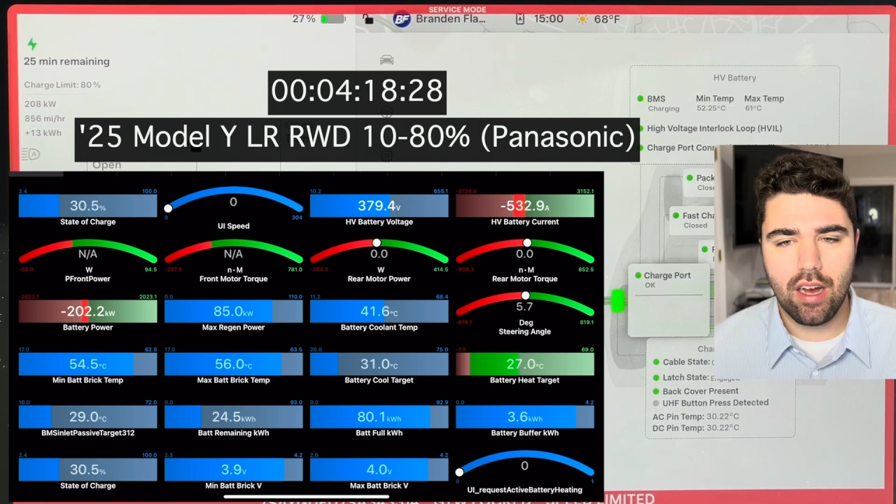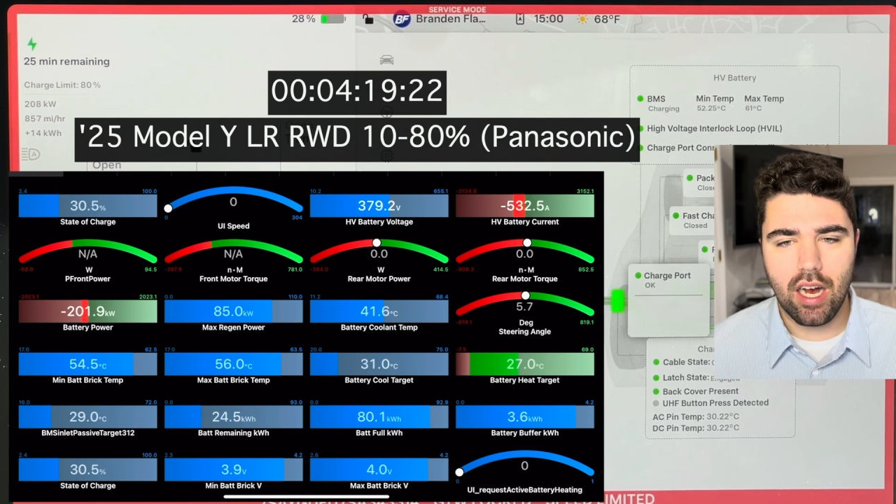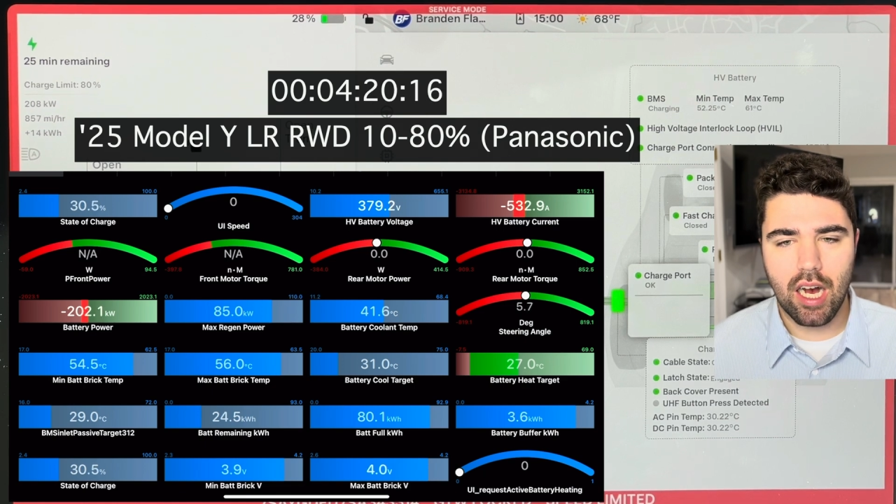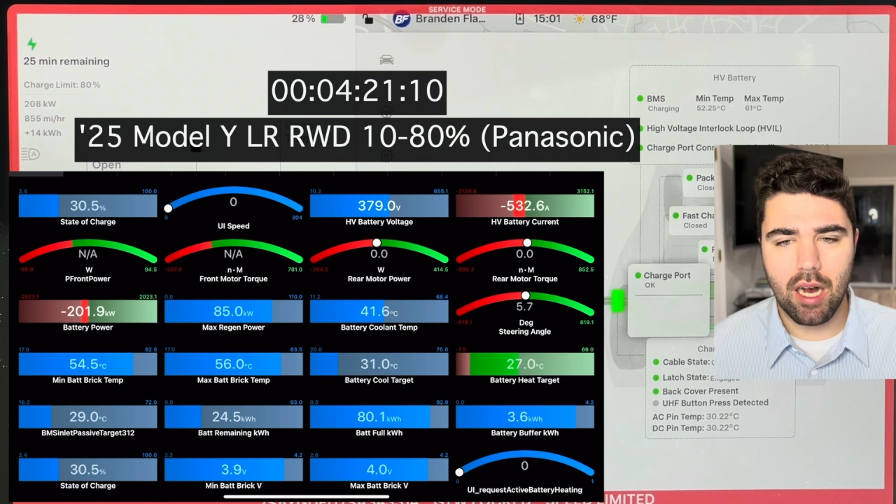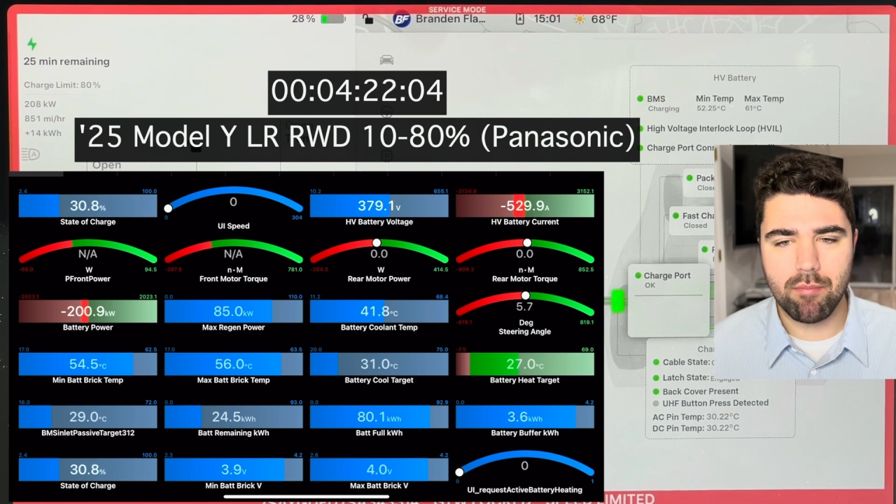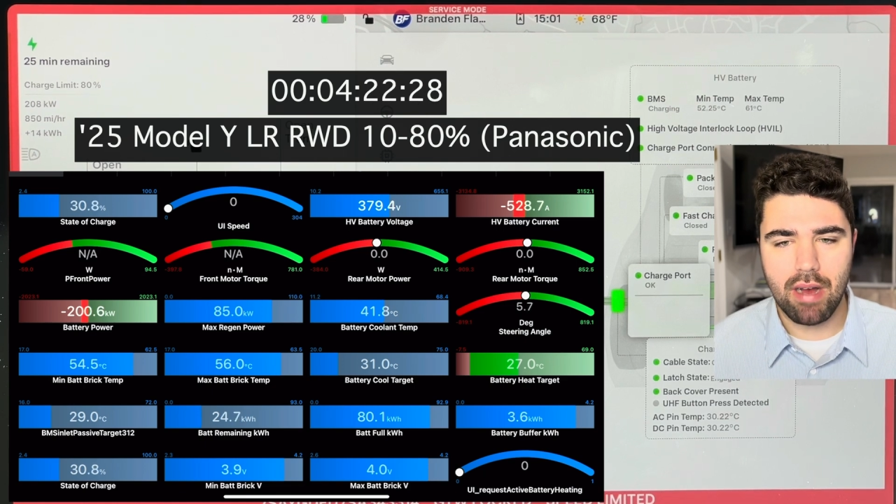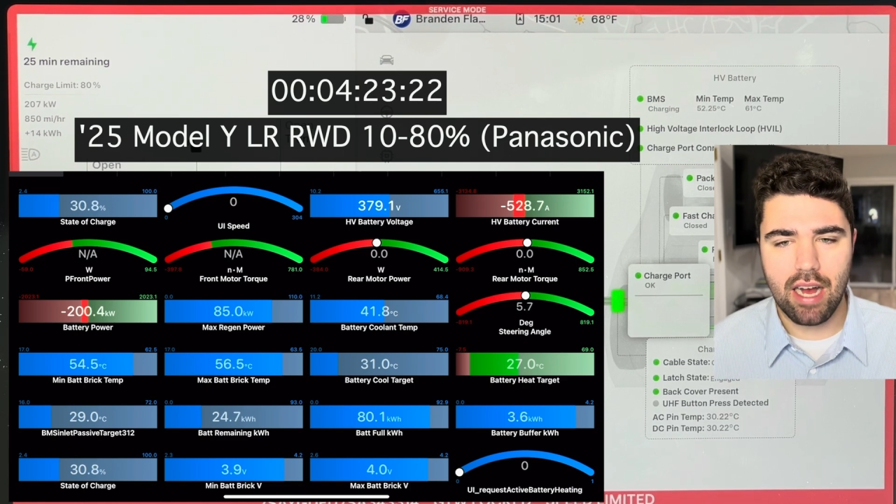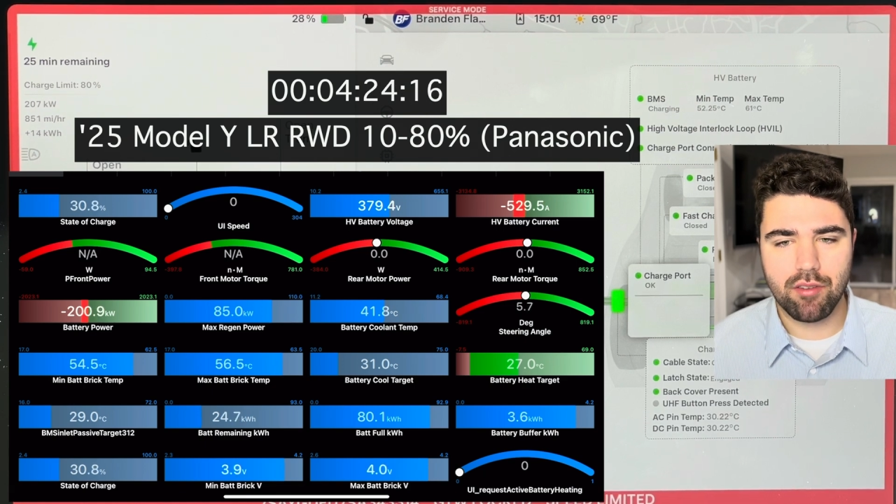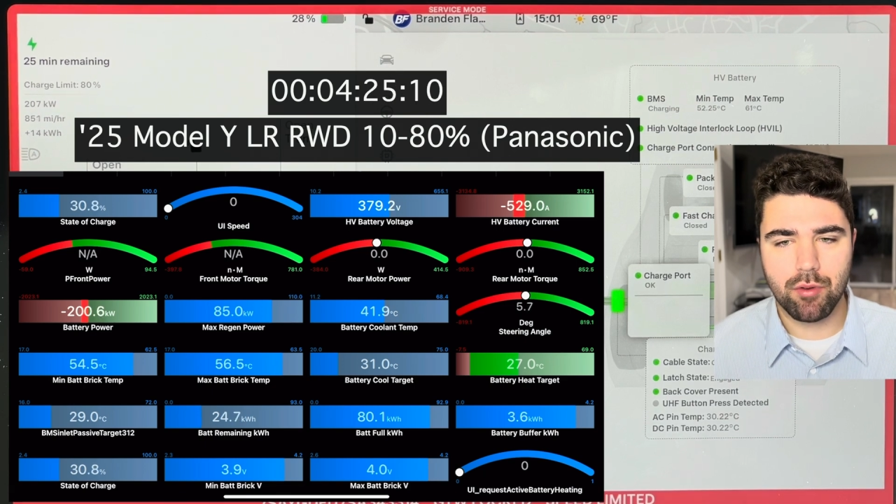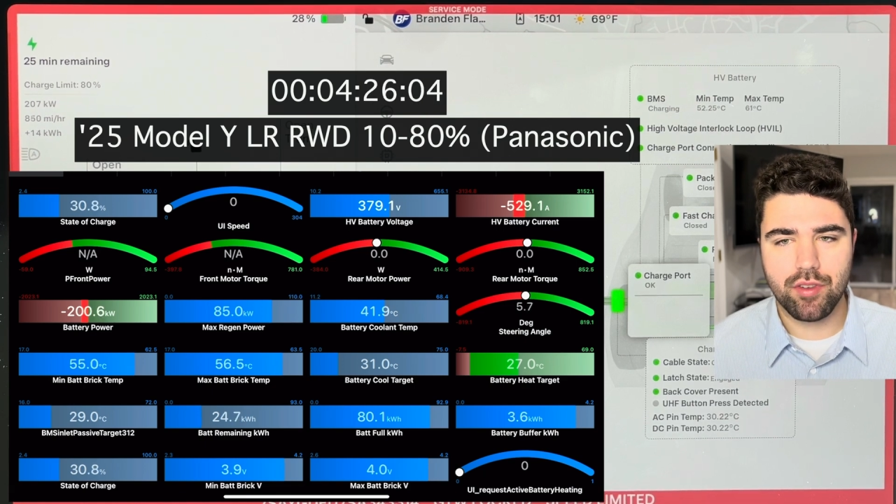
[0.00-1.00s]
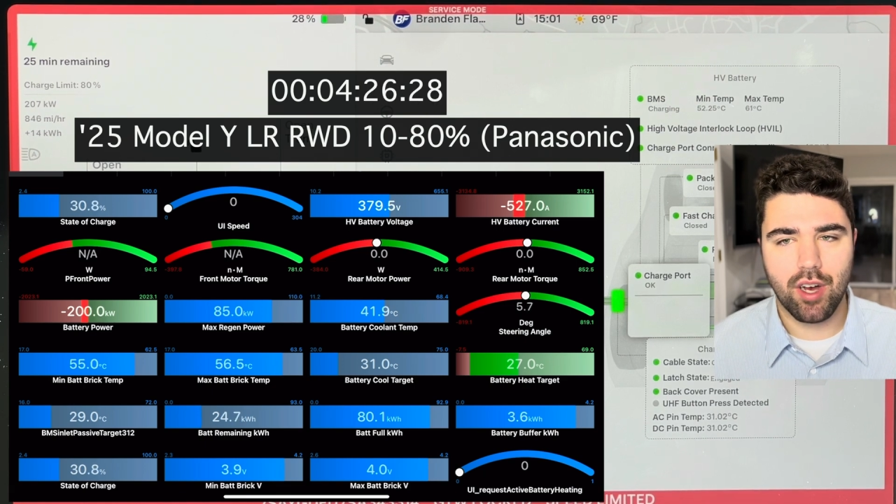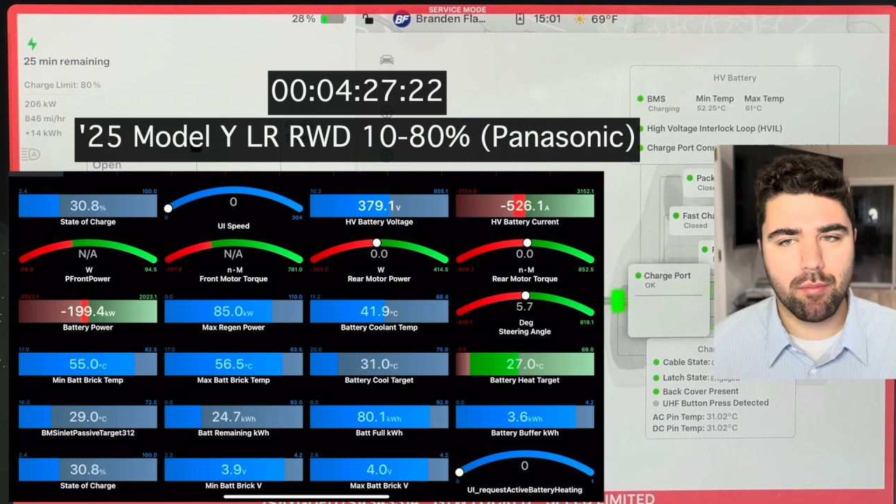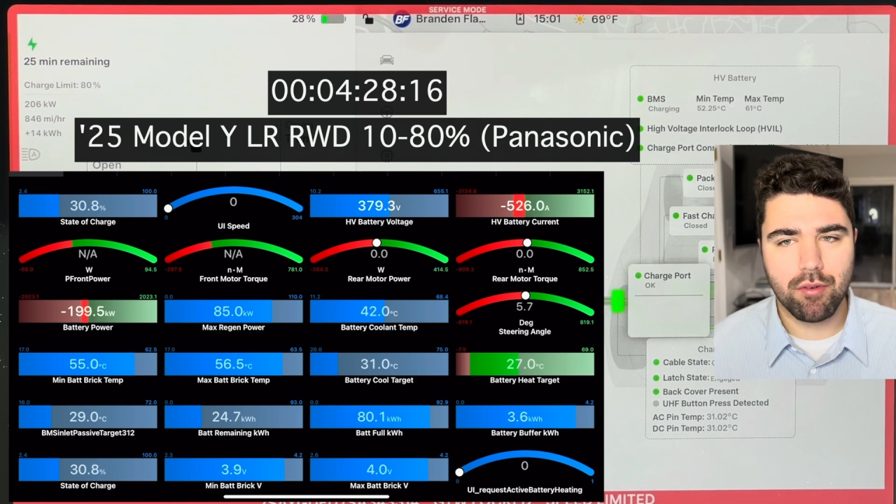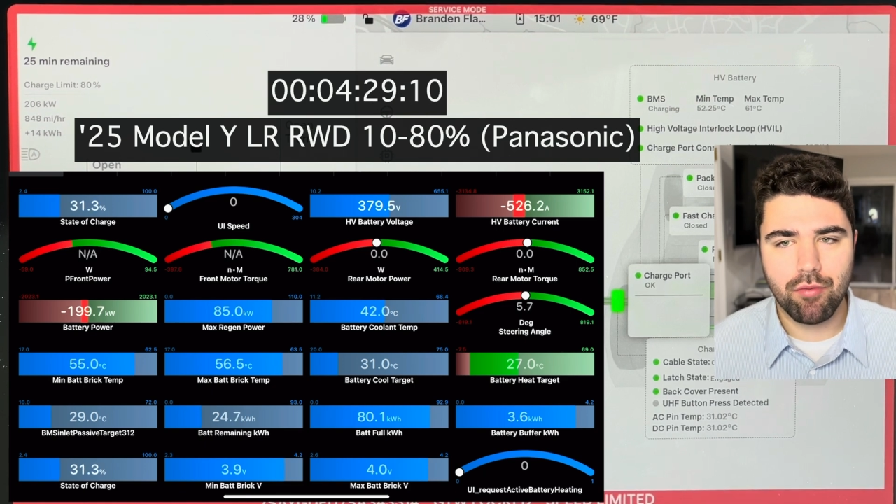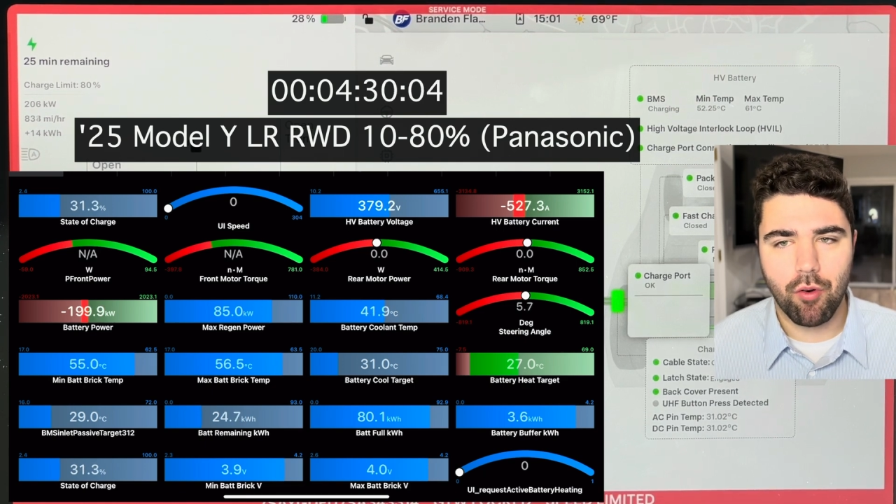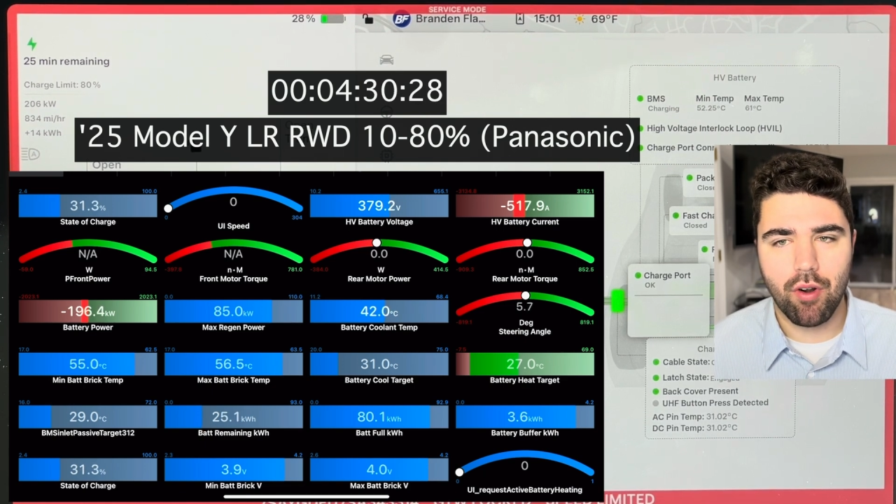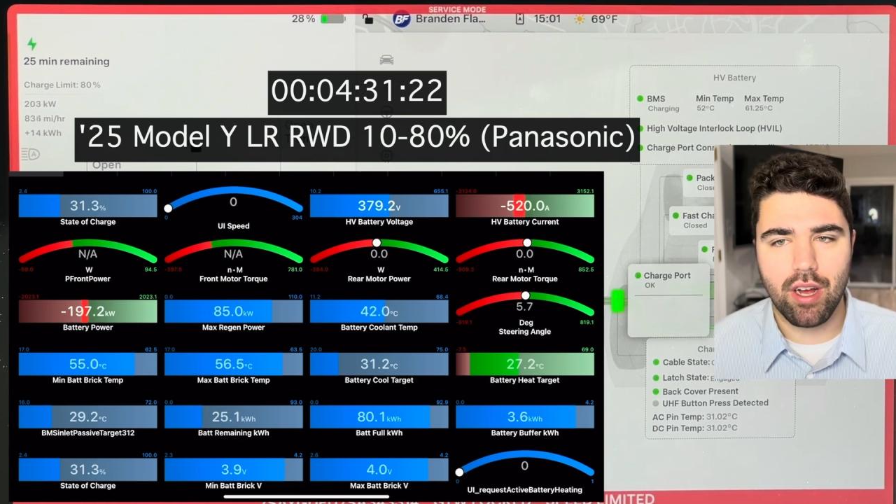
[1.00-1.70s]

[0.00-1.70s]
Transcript: Um, as we saw before,